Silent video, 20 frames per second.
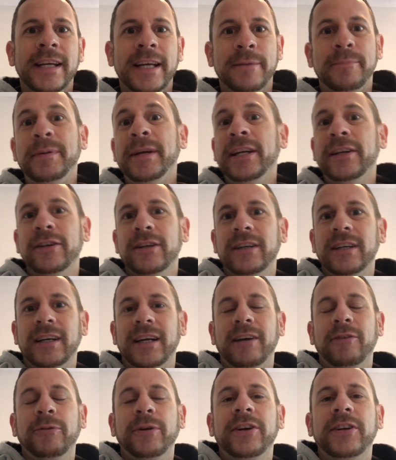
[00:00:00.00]
And Peter
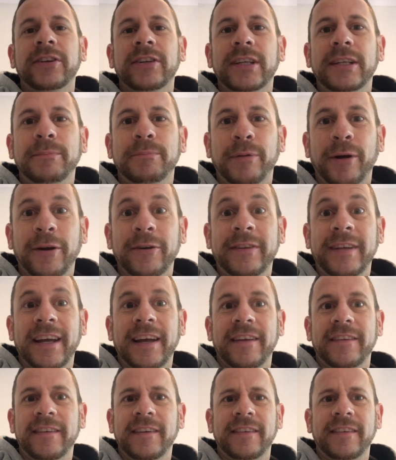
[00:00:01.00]
originally protests.